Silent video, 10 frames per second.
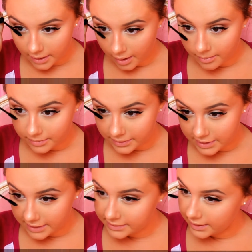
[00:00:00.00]

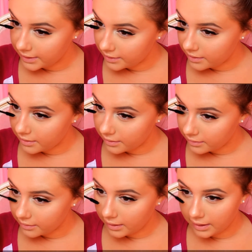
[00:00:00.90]
Desi,
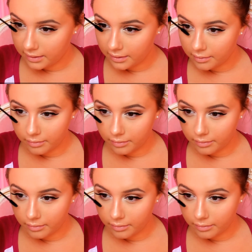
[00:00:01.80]
like,